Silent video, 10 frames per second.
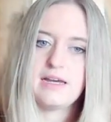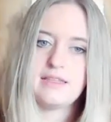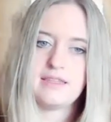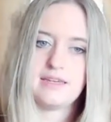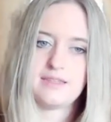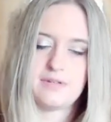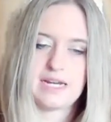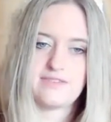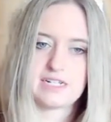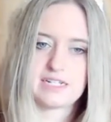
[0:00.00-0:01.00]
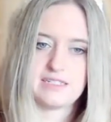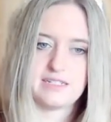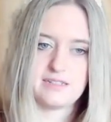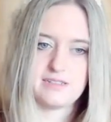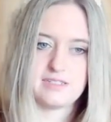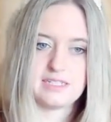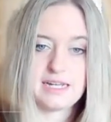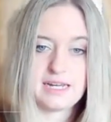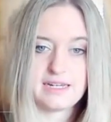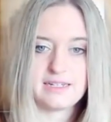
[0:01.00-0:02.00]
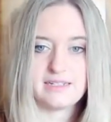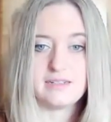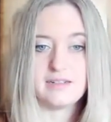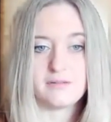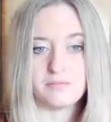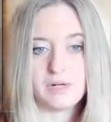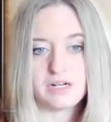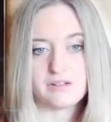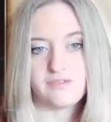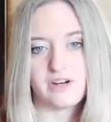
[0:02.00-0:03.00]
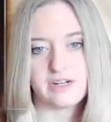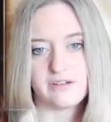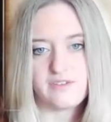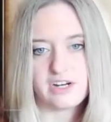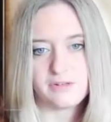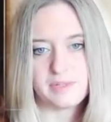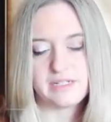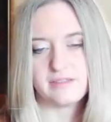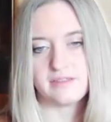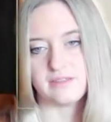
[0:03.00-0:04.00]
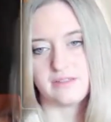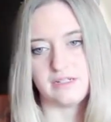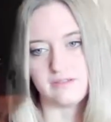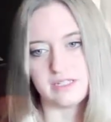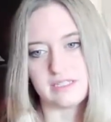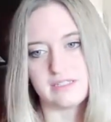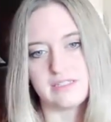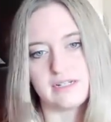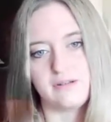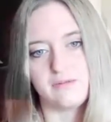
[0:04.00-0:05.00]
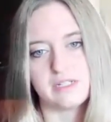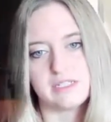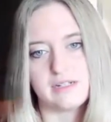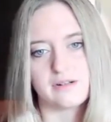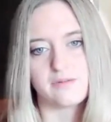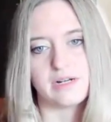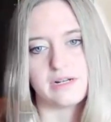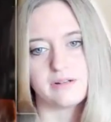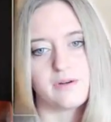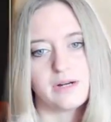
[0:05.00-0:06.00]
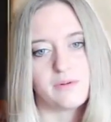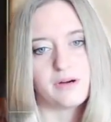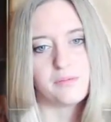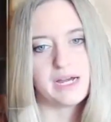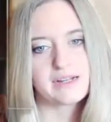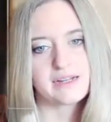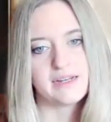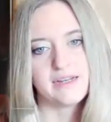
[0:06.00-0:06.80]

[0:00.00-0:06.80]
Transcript: The thing that we have to consider today in our modern fire environment, this study was done quite a while back.